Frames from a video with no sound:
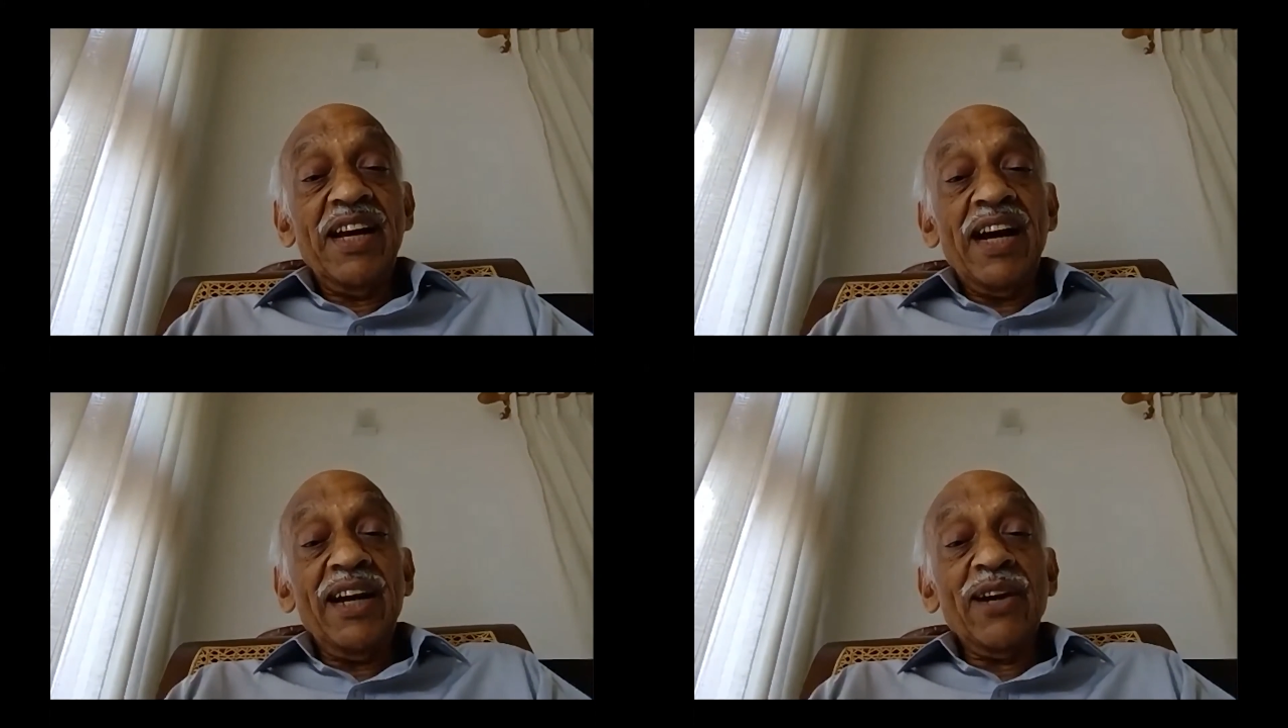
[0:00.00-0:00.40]

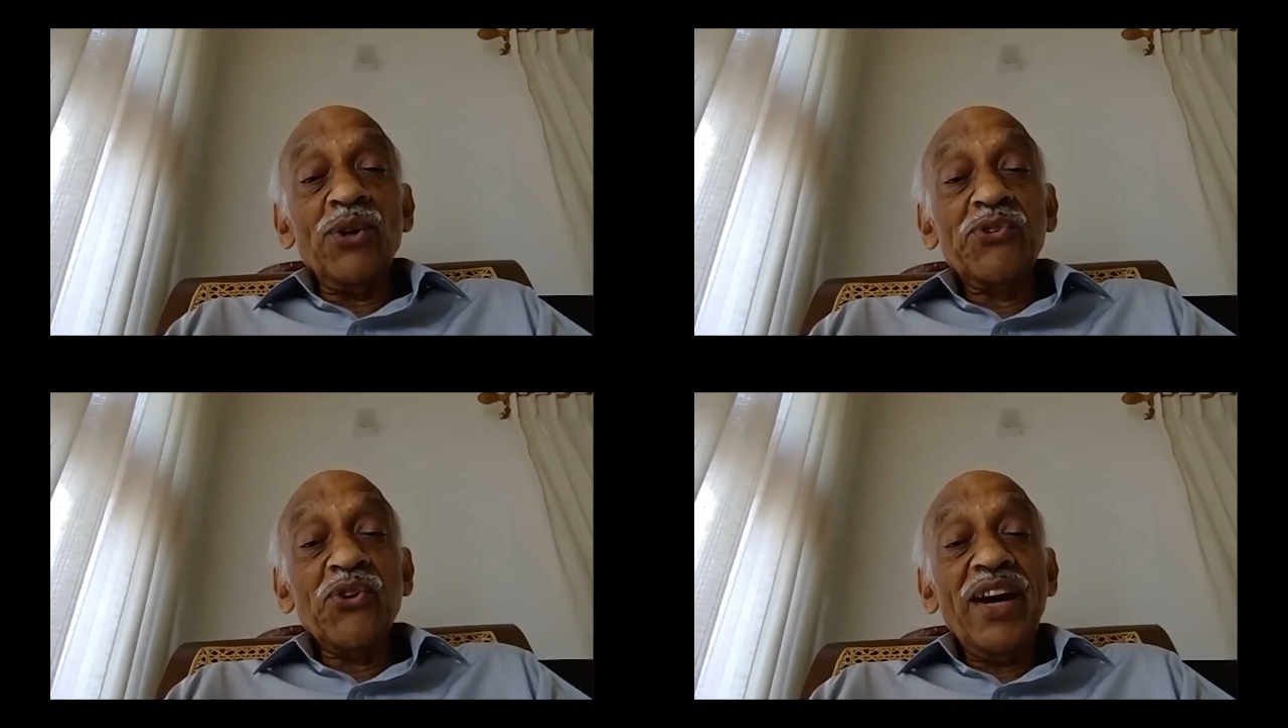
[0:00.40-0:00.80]
and
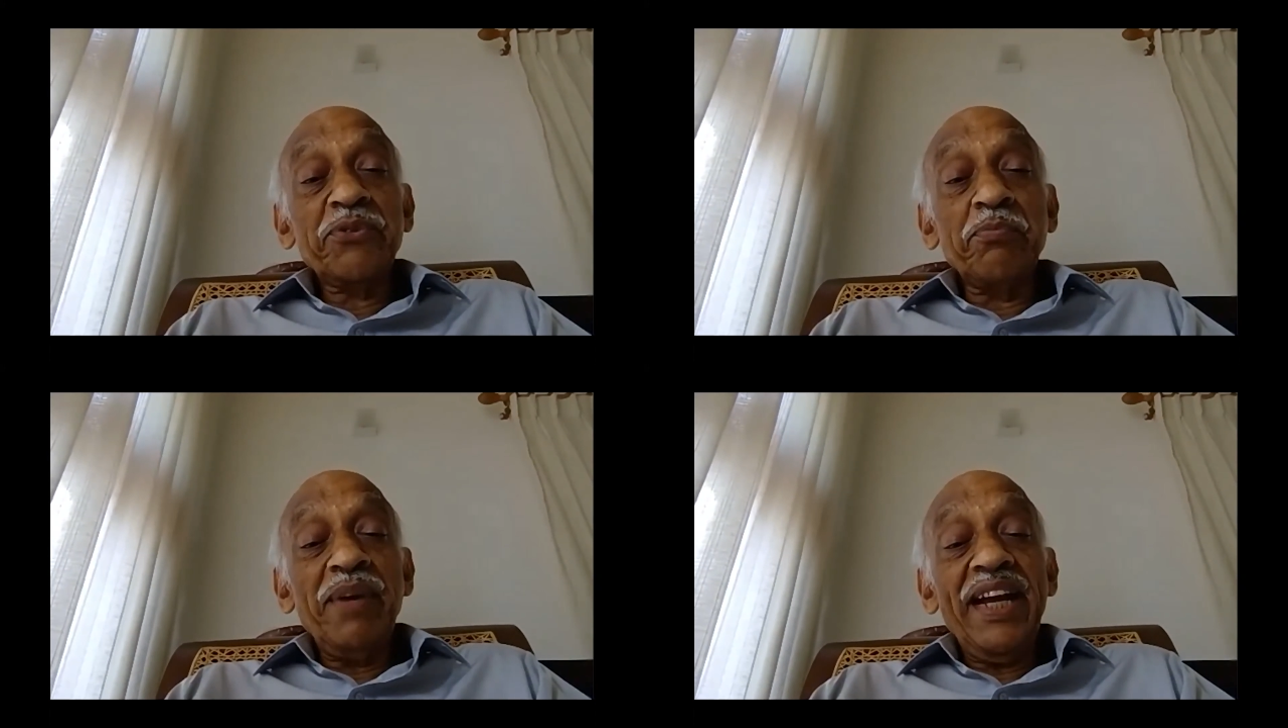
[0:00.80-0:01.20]
also has
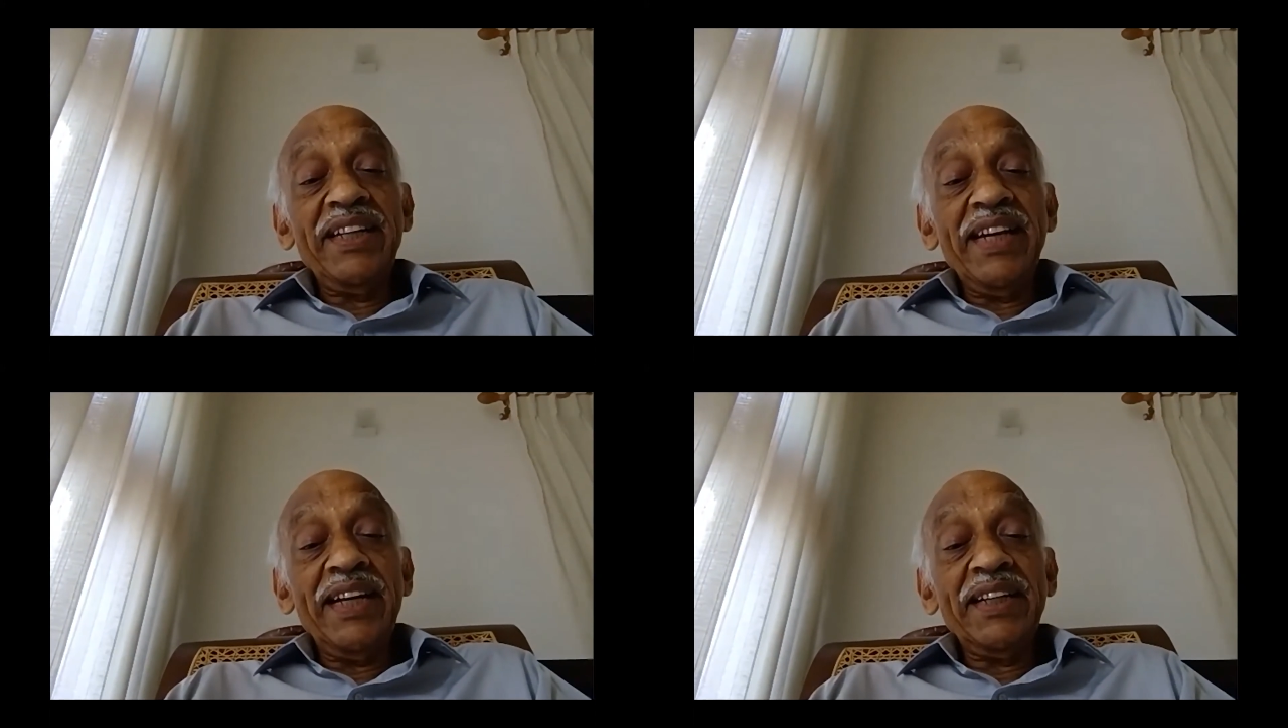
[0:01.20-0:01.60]
made
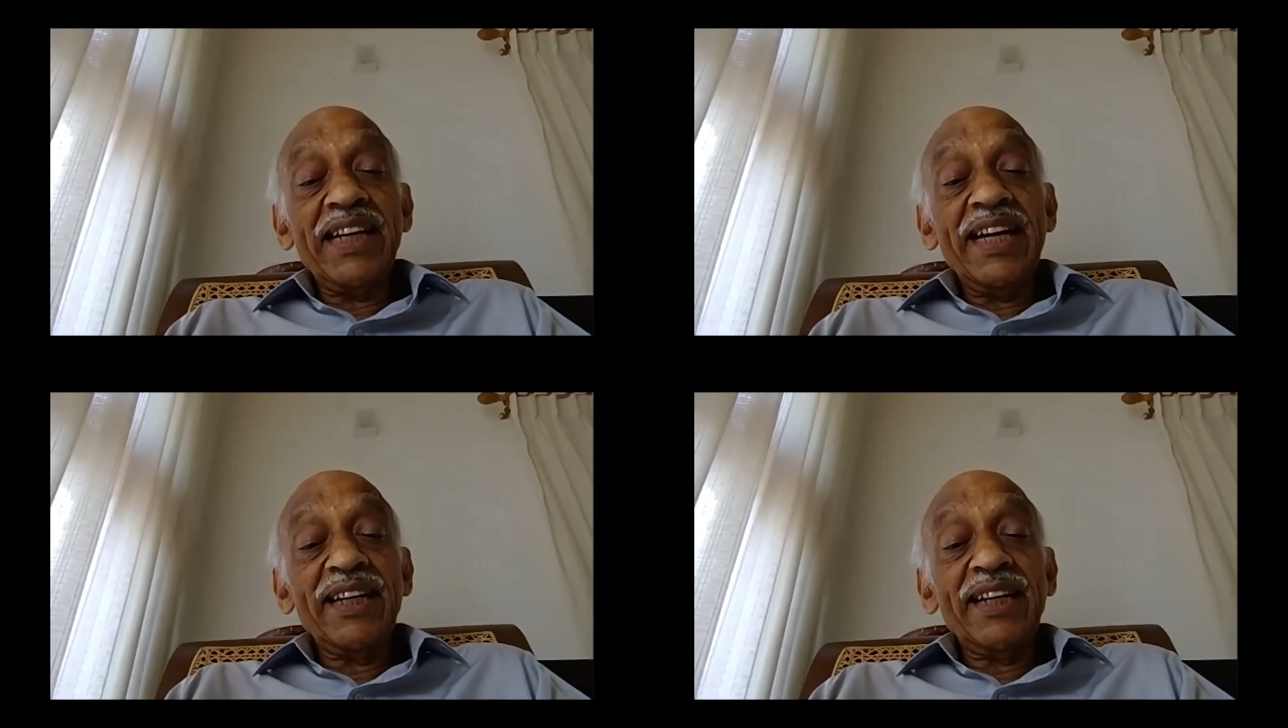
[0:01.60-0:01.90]
the entire